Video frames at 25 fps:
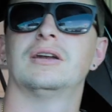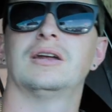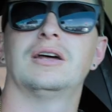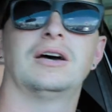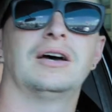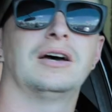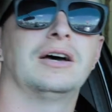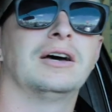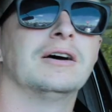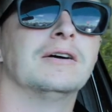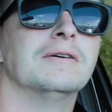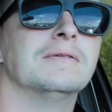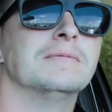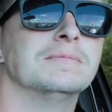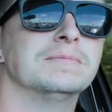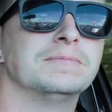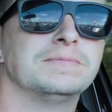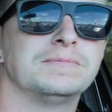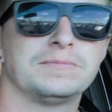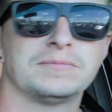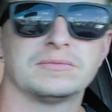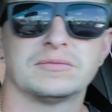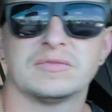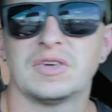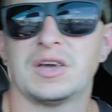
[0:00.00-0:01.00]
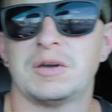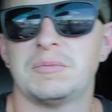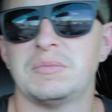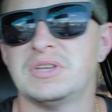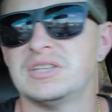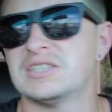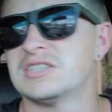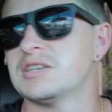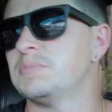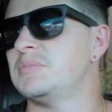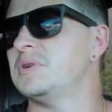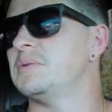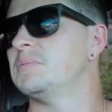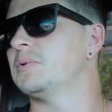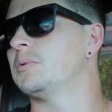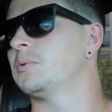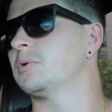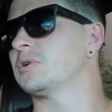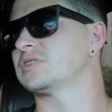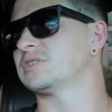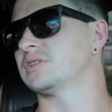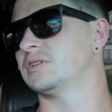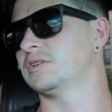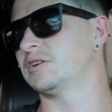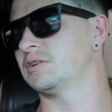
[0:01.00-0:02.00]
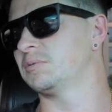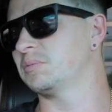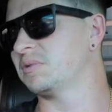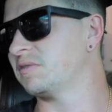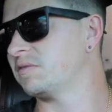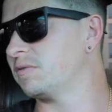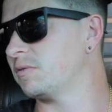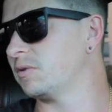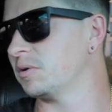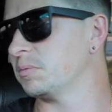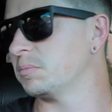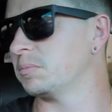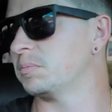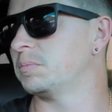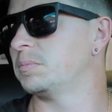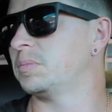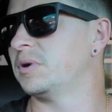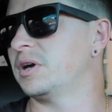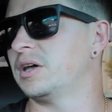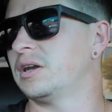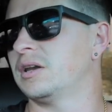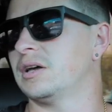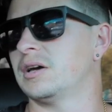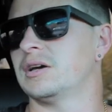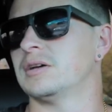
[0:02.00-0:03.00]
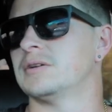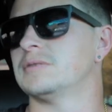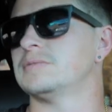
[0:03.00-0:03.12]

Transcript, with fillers: I mean, some people worked a little bit for him, but